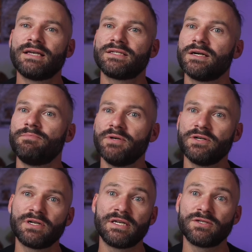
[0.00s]
has the
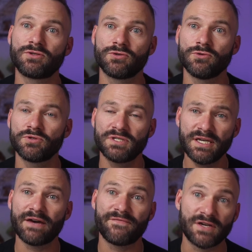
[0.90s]
ability to
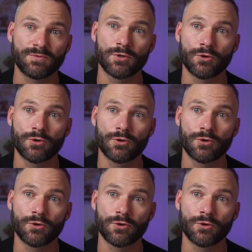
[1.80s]
see that Facebook